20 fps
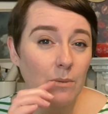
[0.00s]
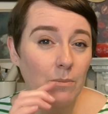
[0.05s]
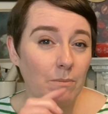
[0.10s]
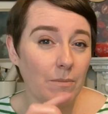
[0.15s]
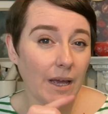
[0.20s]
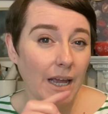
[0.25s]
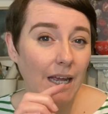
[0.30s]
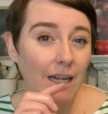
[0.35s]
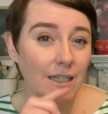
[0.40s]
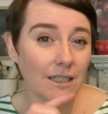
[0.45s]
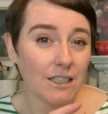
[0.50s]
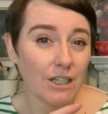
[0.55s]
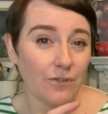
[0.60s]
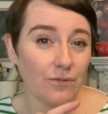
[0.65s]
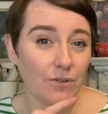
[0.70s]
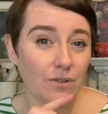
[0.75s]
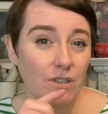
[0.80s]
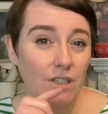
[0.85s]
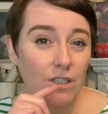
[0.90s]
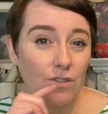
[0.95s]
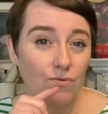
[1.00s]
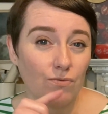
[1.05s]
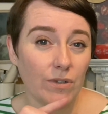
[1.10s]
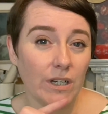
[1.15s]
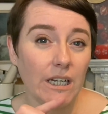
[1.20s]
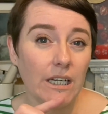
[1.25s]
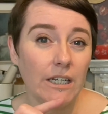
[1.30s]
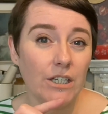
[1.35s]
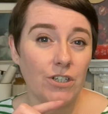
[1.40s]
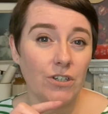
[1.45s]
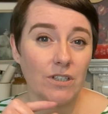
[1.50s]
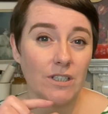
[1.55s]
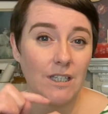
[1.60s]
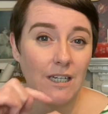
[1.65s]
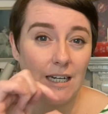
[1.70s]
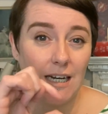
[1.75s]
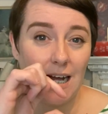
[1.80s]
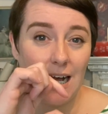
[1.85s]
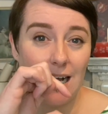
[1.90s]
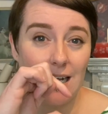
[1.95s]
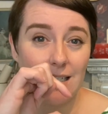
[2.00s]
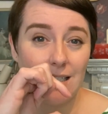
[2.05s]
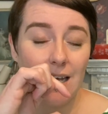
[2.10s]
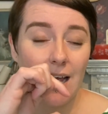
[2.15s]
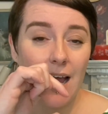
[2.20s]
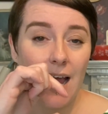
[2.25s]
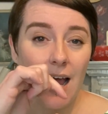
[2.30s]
main difference is really just that it has